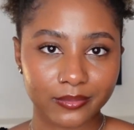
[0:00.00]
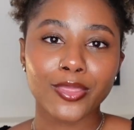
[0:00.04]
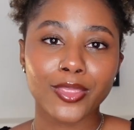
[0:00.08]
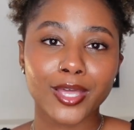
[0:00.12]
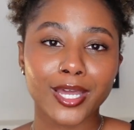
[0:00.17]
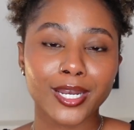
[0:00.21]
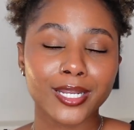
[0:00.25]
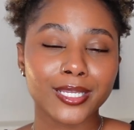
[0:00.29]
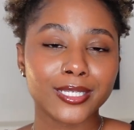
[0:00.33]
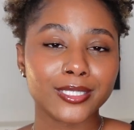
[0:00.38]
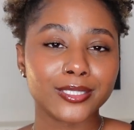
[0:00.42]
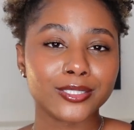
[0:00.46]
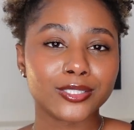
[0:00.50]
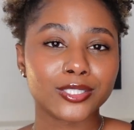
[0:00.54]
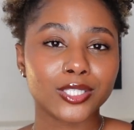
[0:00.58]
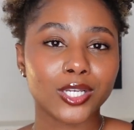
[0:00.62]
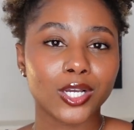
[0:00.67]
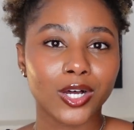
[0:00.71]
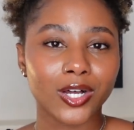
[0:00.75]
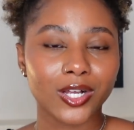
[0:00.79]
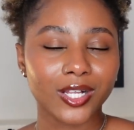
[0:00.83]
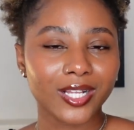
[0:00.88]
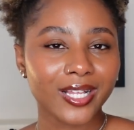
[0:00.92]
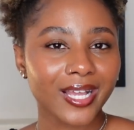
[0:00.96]
That is
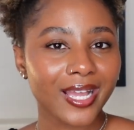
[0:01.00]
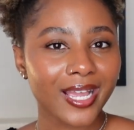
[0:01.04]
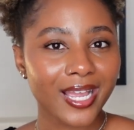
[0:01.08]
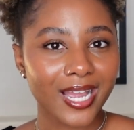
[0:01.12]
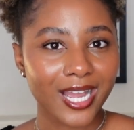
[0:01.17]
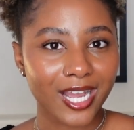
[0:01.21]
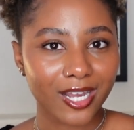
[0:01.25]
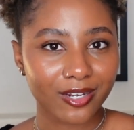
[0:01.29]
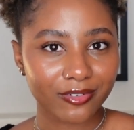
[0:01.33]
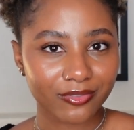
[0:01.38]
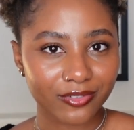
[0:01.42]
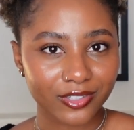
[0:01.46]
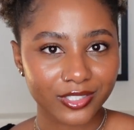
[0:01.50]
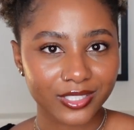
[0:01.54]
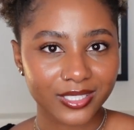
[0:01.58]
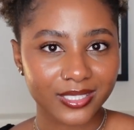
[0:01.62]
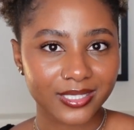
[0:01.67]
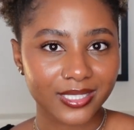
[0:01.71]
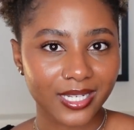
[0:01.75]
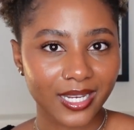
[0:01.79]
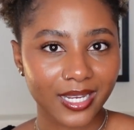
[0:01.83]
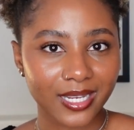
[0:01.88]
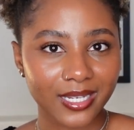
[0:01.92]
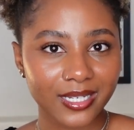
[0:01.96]
all I have for
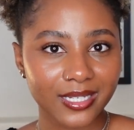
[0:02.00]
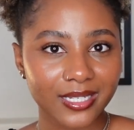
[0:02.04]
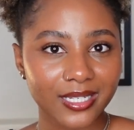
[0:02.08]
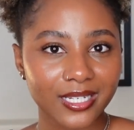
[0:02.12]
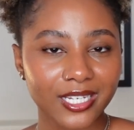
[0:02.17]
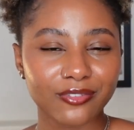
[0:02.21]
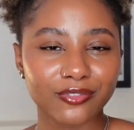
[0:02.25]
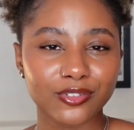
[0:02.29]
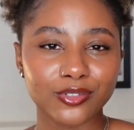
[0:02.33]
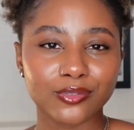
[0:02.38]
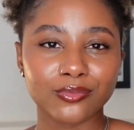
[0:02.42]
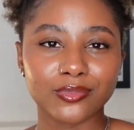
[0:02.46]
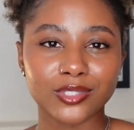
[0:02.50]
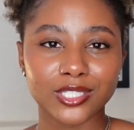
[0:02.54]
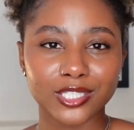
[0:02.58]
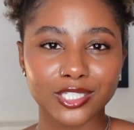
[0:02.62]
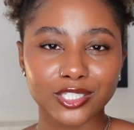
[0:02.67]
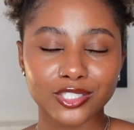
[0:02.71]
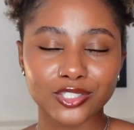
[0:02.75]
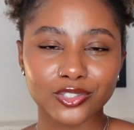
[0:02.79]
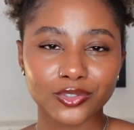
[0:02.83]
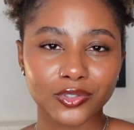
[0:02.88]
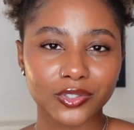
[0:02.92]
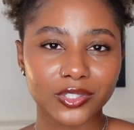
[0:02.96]
today. If you did
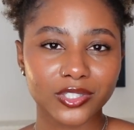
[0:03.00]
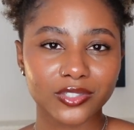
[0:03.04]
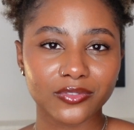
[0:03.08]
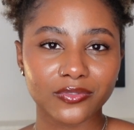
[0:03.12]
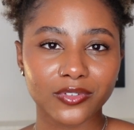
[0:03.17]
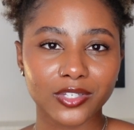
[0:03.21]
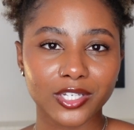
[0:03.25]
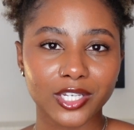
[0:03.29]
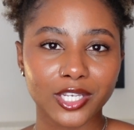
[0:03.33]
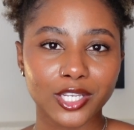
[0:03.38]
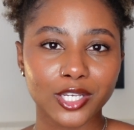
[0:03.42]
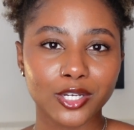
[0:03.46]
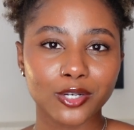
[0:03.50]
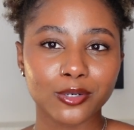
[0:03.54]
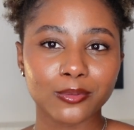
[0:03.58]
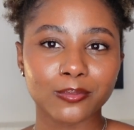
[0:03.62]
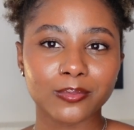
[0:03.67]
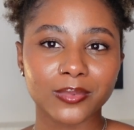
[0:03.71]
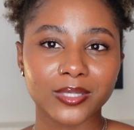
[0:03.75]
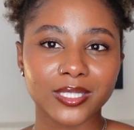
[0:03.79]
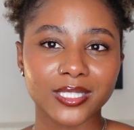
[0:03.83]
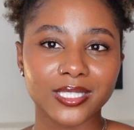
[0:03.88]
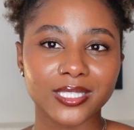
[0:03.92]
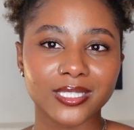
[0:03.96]
enjoy this video,
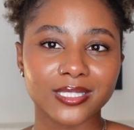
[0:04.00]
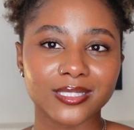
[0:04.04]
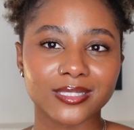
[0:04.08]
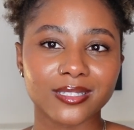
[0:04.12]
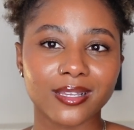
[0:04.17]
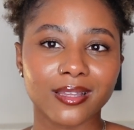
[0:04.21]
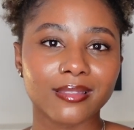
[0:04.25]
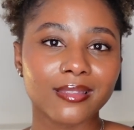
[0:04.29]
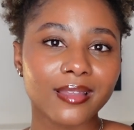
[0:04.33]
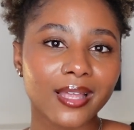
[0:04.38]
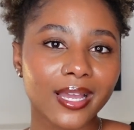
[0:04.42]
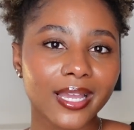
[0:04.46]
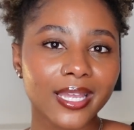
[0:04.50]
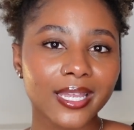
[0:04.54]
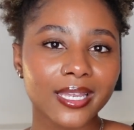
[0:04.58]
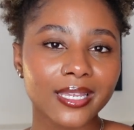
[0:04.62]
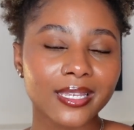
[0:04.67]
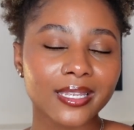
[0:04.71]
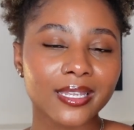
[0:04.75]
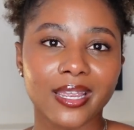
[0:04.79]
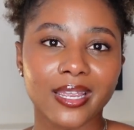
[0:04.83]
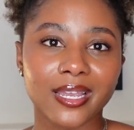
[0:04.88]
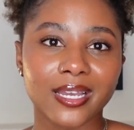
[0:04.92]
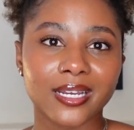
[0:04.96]
please like,
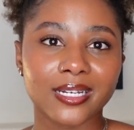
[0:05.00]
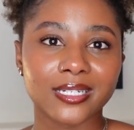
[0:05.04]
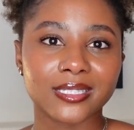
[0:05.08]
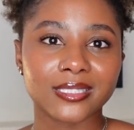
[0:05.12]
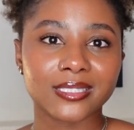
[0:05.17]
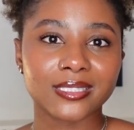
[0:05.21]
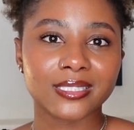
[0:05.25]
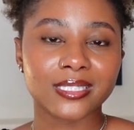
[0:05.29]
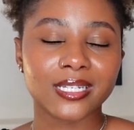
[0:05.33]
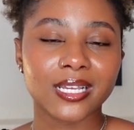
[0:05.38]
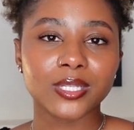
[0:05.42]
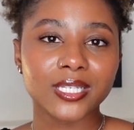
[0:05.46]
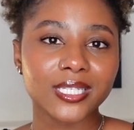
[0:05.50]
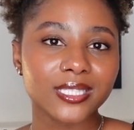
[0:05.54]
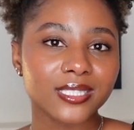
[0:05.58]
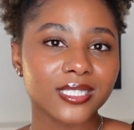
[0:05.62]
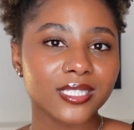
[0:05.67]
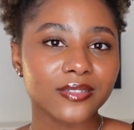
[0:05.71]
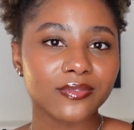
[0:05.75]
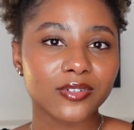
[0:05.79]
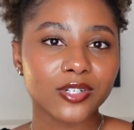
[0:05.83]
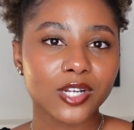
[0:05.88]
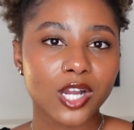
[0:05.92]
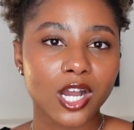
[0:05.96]
and please
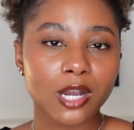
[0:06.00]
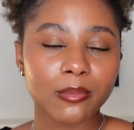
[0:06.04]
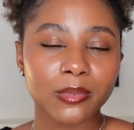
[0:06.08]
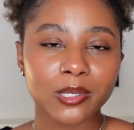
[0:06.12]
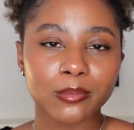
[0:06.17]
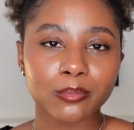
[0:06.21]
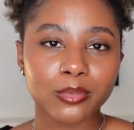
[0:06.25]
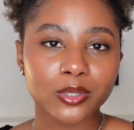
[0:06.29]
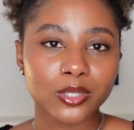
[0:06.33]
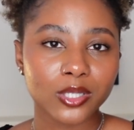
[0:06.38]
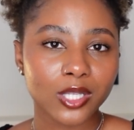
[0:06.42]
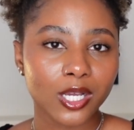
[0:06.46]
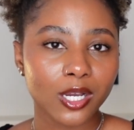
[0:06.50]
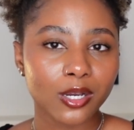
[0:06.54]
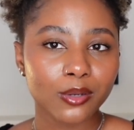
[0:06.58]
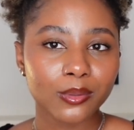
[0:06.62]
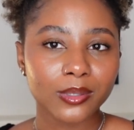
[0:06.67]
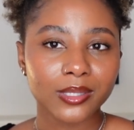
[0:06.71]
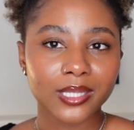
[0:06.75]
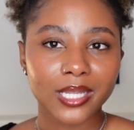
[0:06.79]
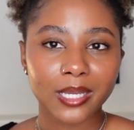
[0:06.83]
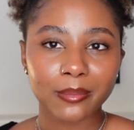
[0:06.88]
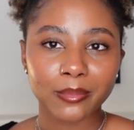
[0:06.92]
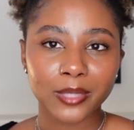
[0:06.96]
leave a comment below
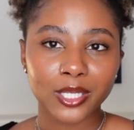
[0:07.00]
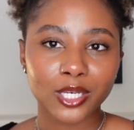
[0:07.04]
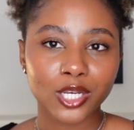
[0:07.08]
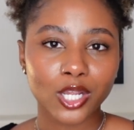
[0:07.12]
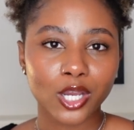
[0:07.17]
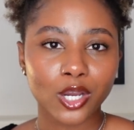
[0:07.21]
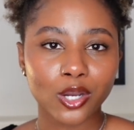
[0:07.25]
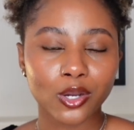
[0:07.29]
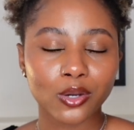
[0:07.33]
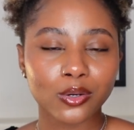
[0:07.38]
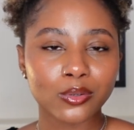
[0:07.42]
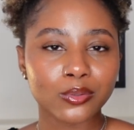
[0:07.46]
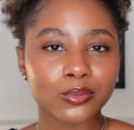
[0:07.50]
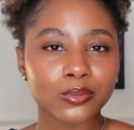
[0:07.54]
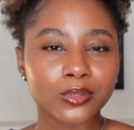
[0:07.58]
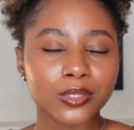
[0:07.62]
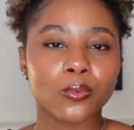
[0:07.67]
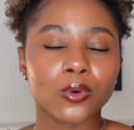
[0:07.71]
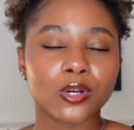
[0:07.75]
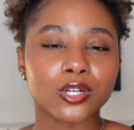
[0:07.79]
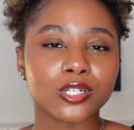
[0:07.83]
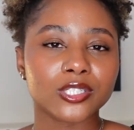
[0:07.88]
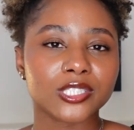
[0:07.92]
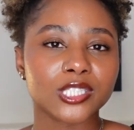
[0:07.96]
and let me know
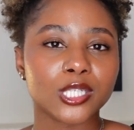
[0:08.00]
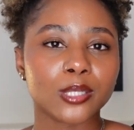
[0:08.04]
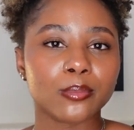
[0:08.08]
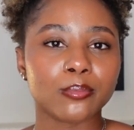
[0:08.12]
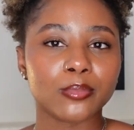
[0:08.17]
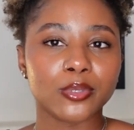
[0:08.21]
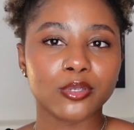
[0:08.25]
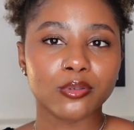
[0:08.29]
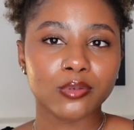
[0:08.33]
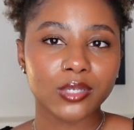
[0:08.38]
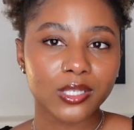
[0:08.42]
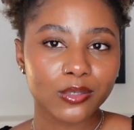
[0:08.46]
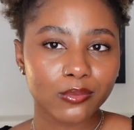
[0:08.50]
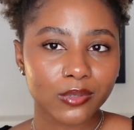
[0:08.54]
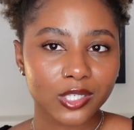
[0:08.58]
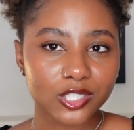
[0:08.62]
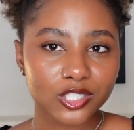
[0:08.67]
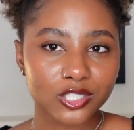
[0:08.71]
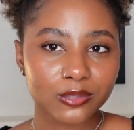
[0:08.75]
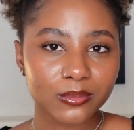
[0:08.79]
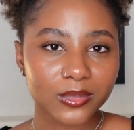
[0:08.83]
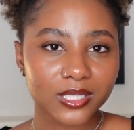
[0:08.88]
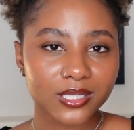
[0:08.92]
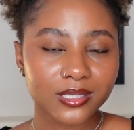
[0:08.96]
what are some beauty
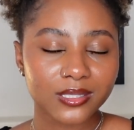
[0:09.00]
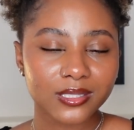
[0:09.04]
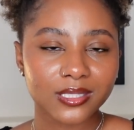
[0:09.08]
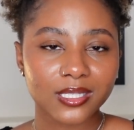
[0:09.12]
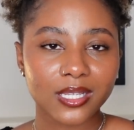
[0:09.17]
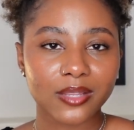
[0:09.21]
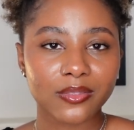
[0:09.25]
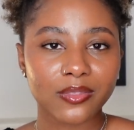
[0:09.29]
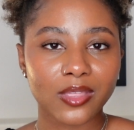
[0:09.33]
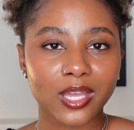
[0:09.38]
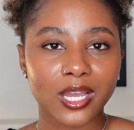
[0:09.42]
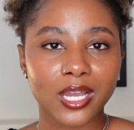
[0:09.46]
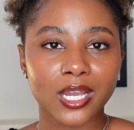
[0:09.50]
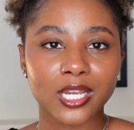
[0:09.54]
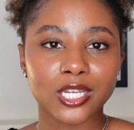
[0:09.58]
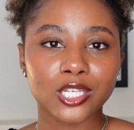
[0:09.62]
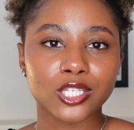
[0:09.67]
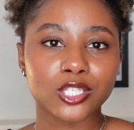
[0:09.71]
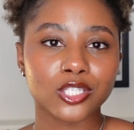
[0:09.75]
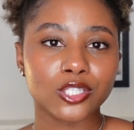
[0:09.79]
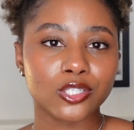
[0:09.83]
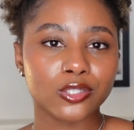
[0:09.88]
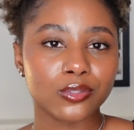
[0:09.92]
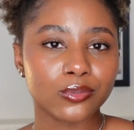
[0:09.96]
regimens
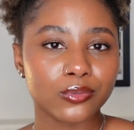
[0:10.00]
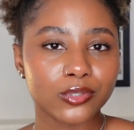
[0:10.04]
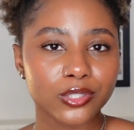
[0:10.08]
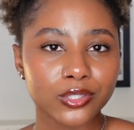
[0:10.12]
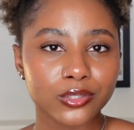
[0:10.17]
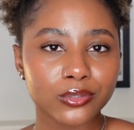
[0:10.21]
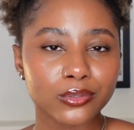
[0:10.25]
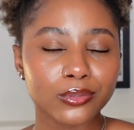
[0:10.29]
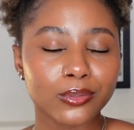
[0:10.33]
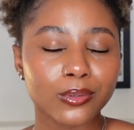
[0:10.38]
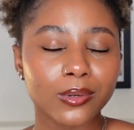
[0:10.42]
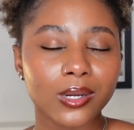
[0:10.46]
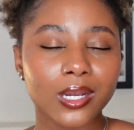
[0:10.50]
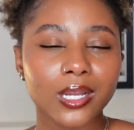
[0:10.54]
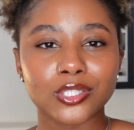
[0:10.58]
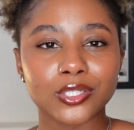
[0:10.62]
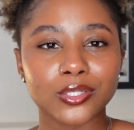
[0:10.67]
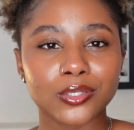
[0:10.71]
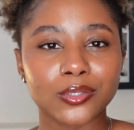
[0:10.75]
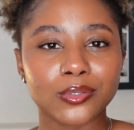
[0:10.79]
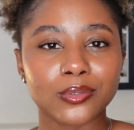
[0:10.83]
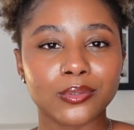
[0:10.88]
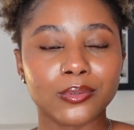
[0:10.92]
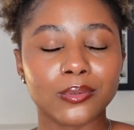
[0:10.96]
that you do
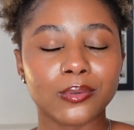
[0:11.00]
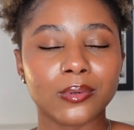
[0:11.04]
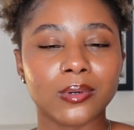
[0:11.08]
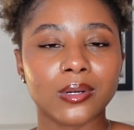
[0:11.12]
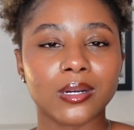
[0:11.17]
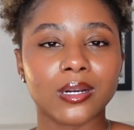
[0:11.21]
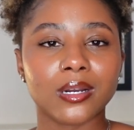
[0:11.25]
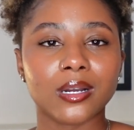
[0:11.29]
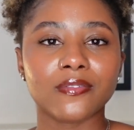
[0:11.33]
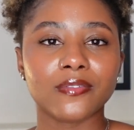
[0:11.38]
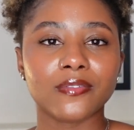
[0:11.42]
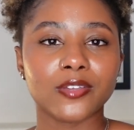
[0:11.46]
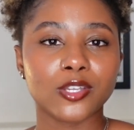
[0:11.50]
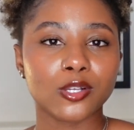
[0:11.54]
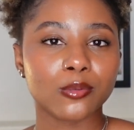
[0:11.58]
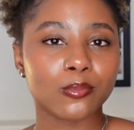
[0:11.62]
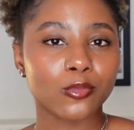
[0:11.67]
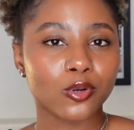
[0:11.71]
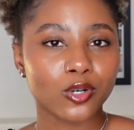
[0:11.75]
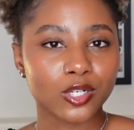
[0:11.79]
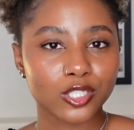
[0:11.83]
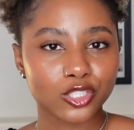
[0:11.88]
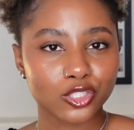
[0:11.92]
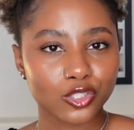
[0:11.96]
to feel
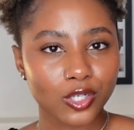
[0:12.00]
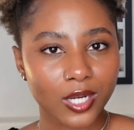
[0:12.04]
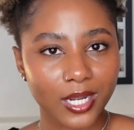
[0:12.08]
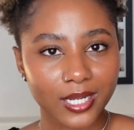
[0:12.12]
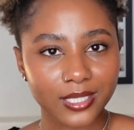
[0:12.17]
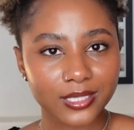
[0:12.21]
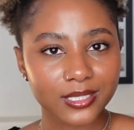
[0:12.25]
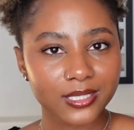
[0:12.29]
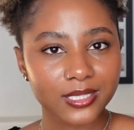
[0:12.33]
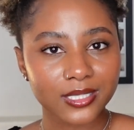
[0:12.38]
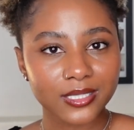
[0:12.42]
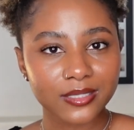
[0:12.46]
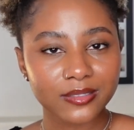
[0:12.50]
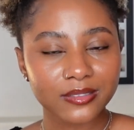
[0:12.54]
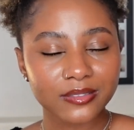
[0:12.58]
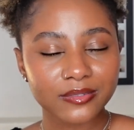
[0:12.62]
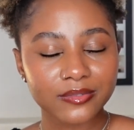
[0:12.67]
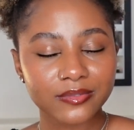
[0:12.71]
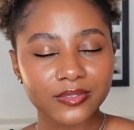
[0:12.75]
more attractive.